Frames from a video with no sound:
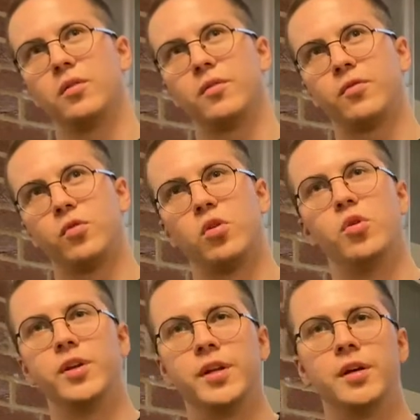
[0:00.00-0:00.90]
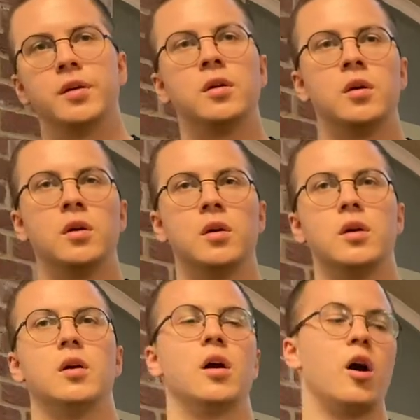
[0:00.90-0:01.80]
4-on in it,
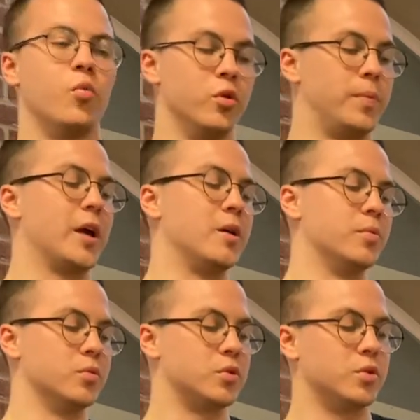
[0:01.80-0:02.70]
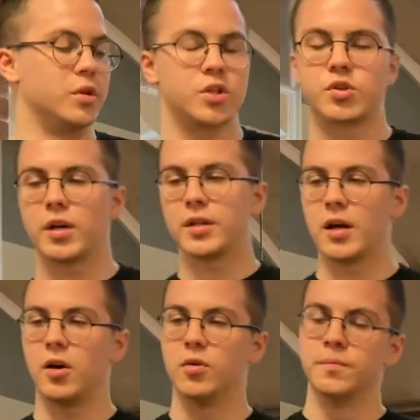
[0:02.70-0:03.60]
I would be able to extract it
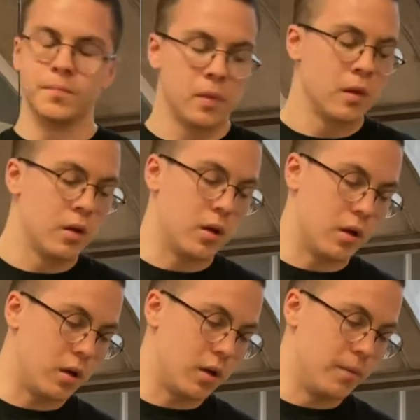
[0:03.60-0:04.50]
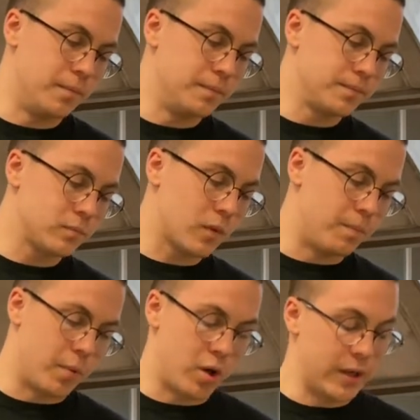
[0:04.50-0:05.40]
out.
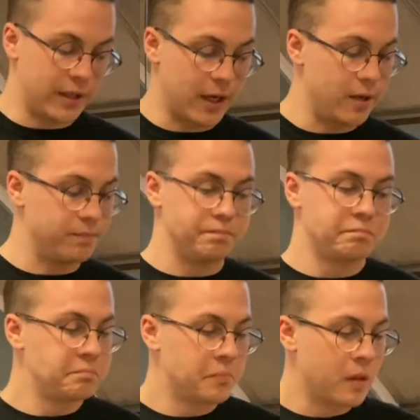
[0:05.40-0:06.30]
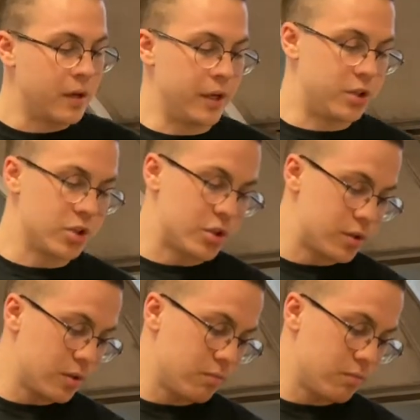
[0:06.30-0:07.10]
But again, it just